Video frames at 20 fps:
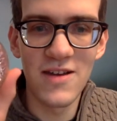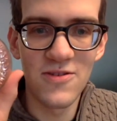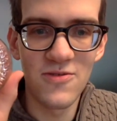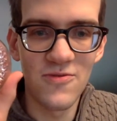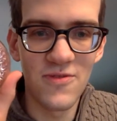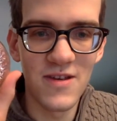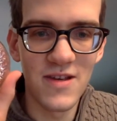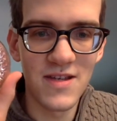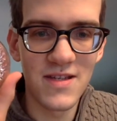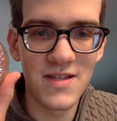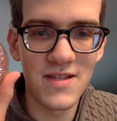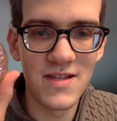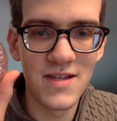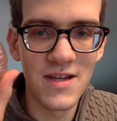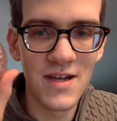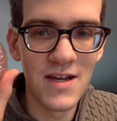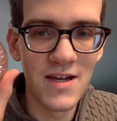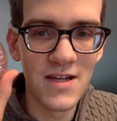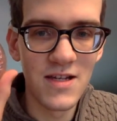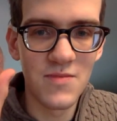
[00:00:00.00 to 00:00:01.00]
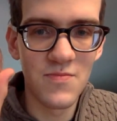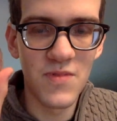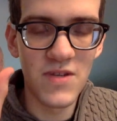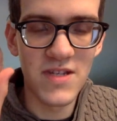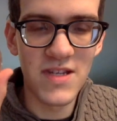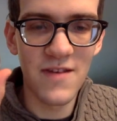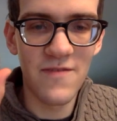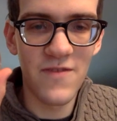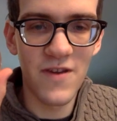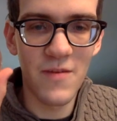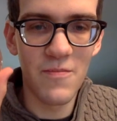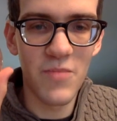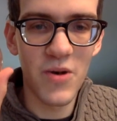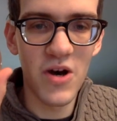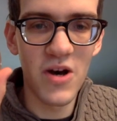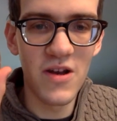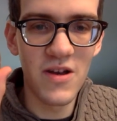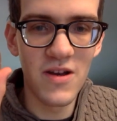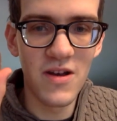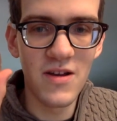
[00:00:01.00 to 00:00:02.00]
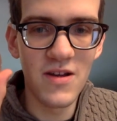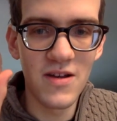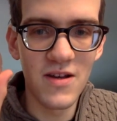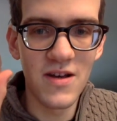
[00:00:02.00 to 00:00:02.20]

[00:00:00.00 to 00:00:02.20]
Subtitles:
to this specific button.